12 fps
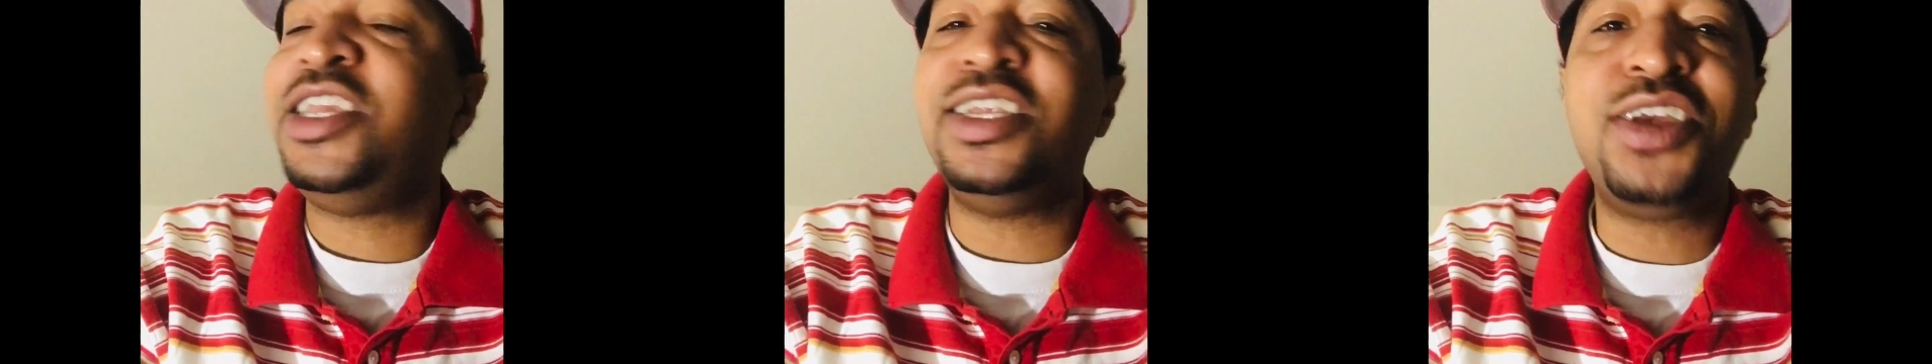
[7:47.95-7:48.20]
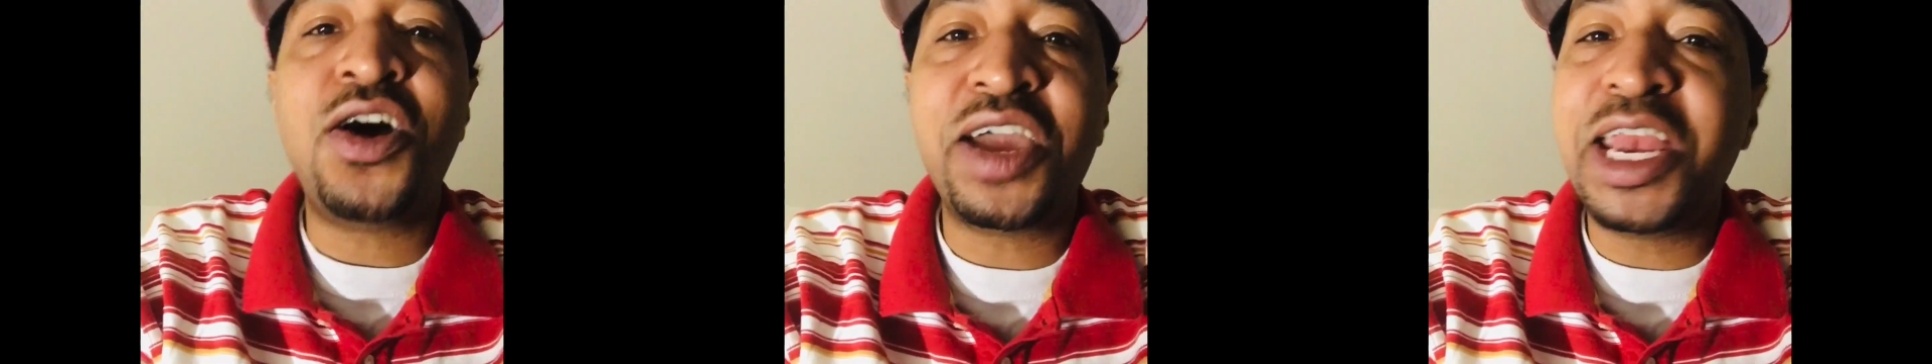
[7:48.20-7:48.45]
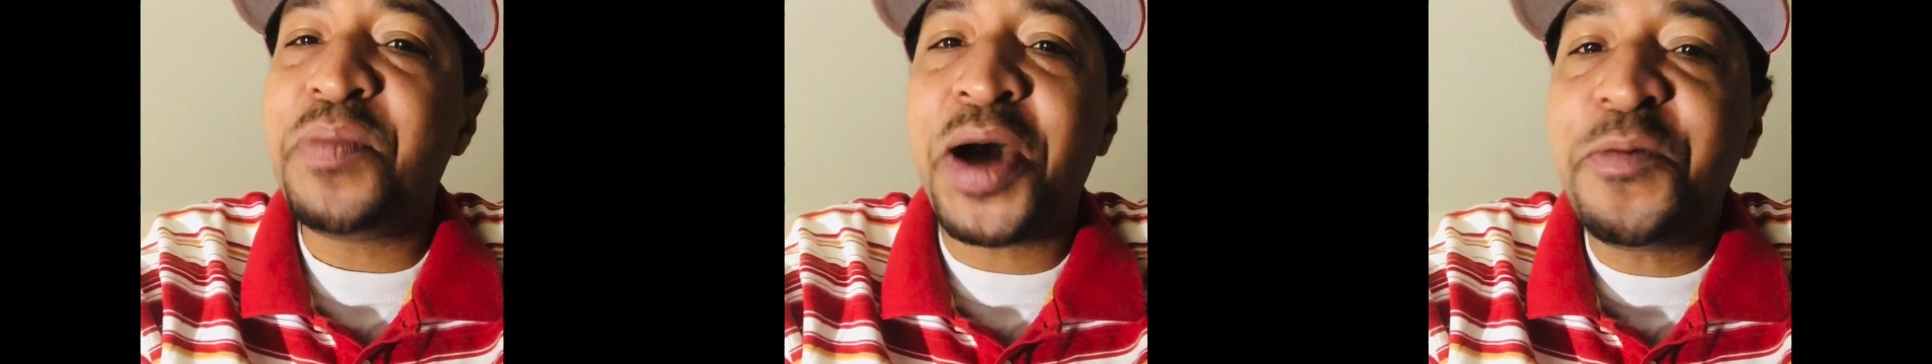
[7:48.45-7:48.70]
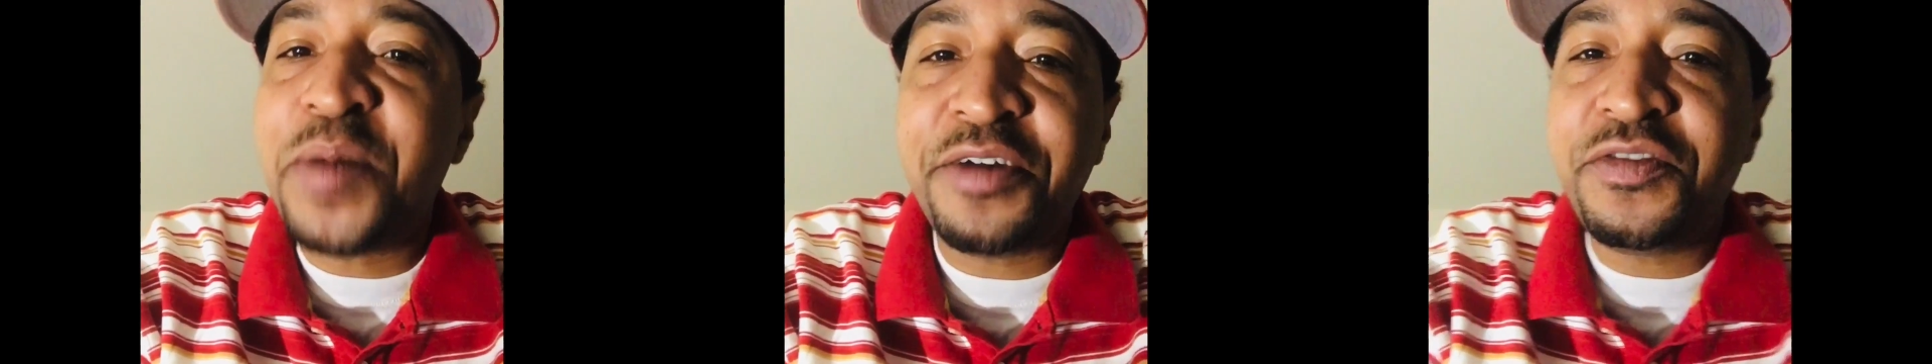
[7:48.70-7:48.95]
you're talking
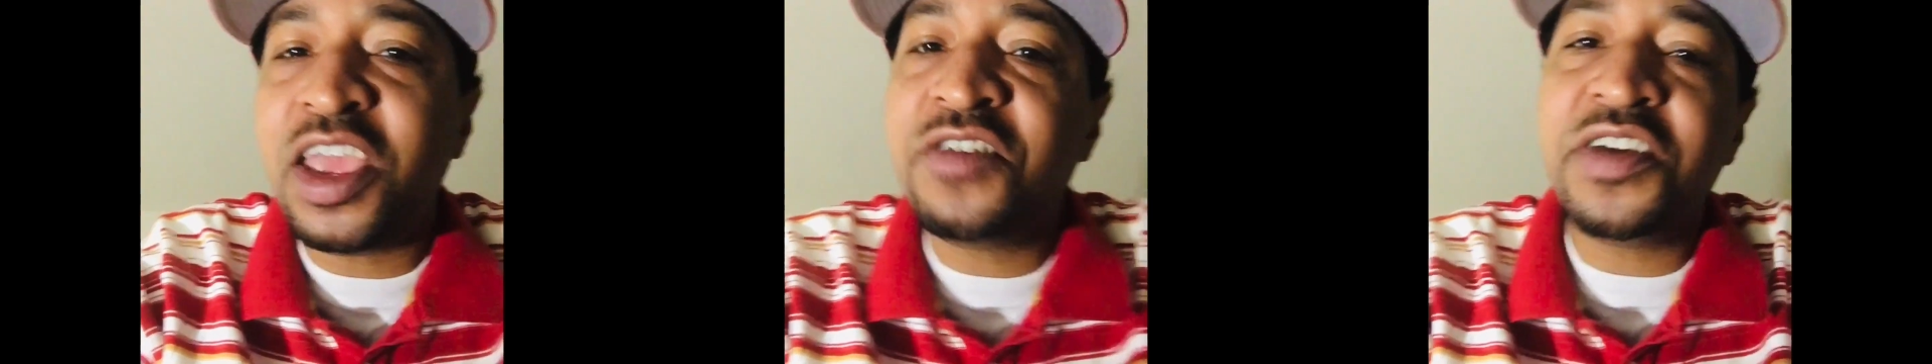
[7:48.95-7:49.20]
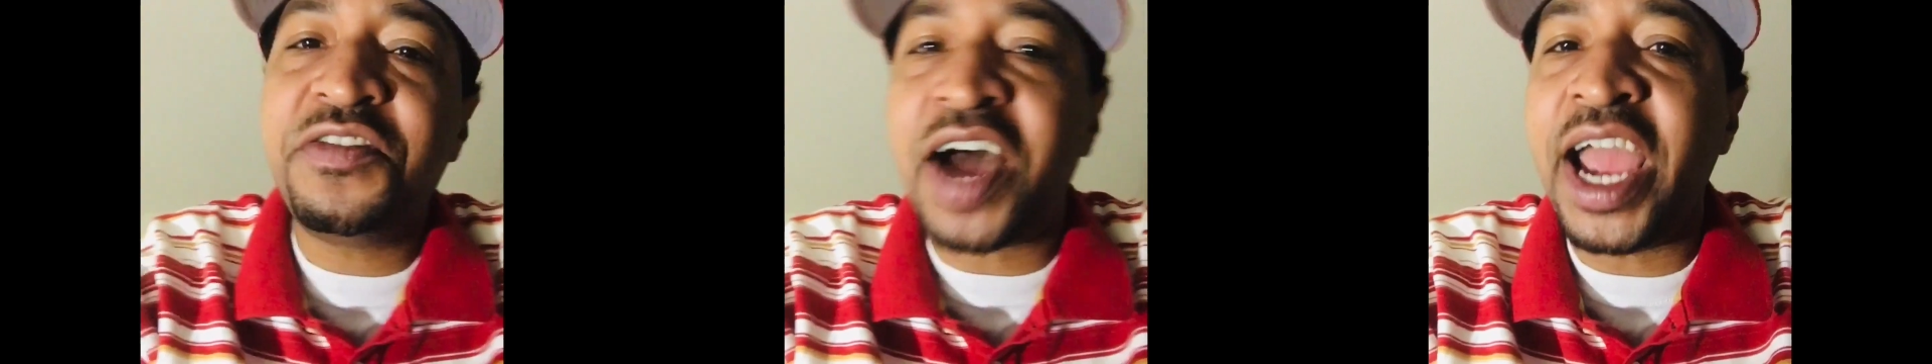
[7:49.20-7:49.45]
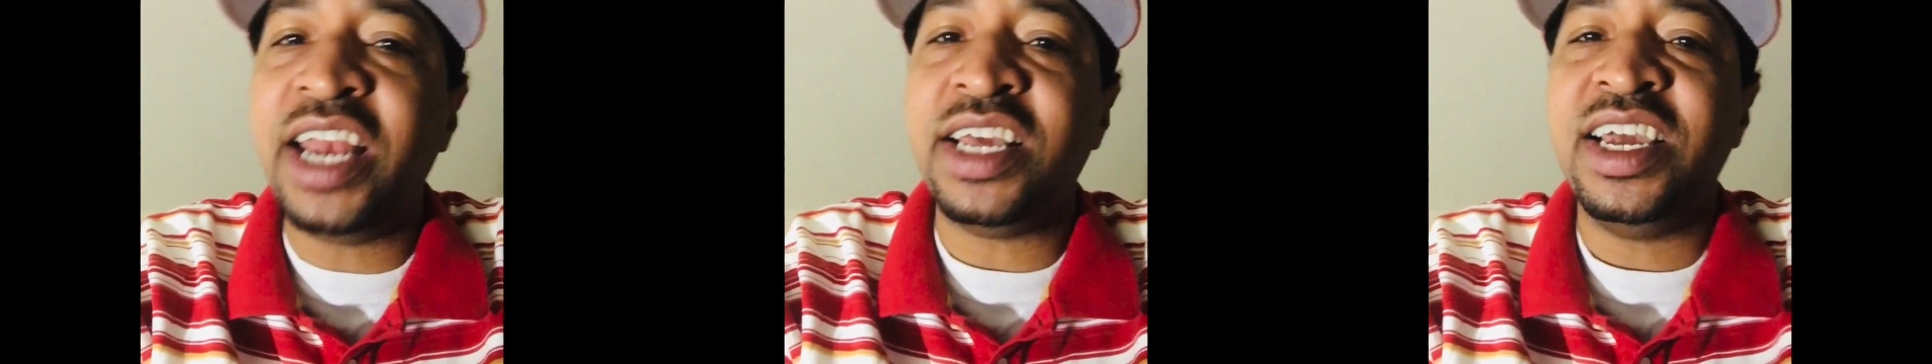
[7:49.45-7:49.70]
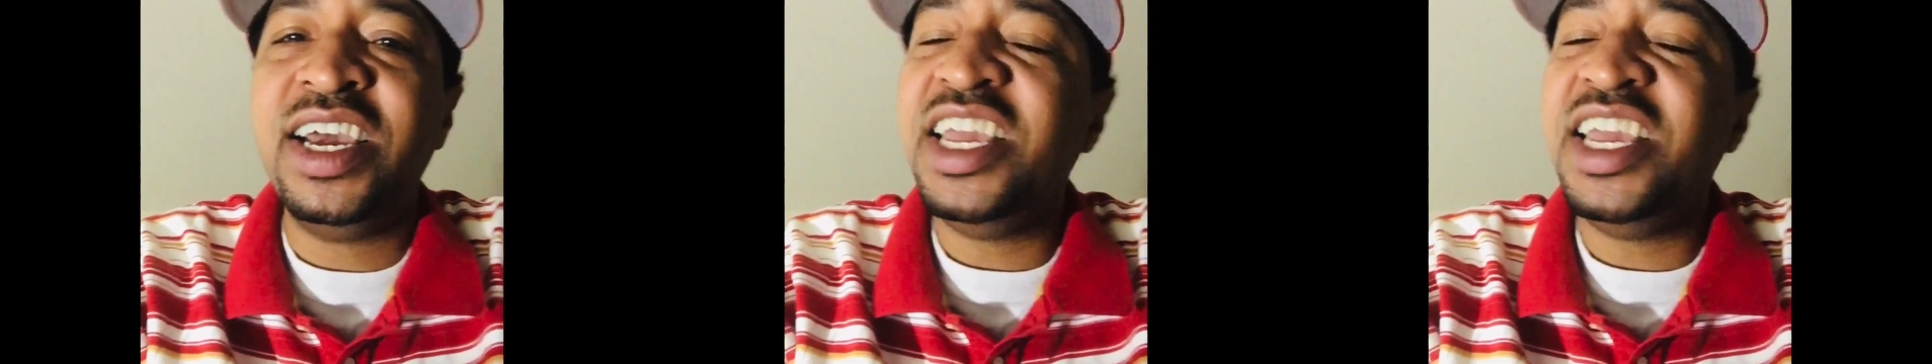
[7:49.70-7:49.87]
about my favorite fighter